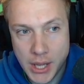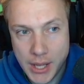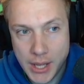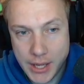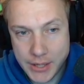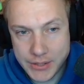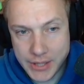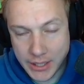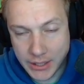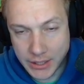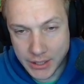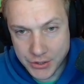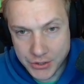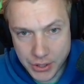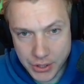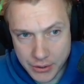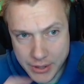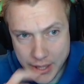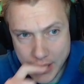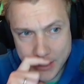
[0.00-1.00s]
Exactly.
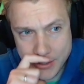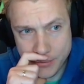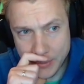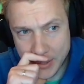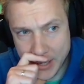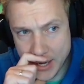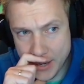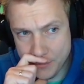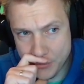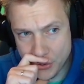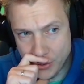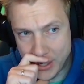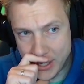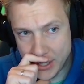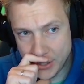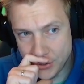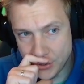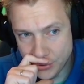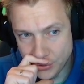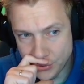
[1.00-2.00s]
So that's what I'm
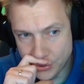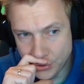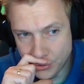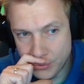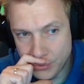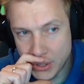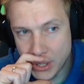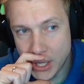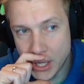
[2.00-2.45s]
trying to do too.